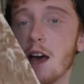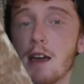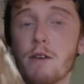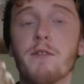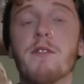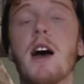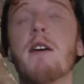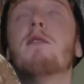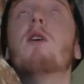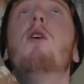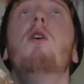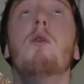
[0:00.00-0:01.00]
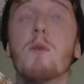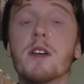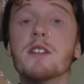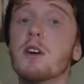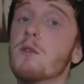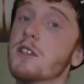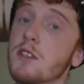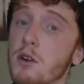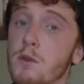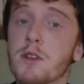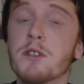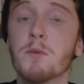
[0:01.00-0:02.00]
I have always, always,
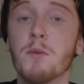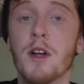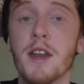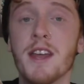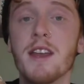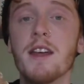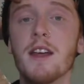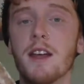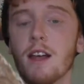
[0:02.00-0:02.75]
always wanted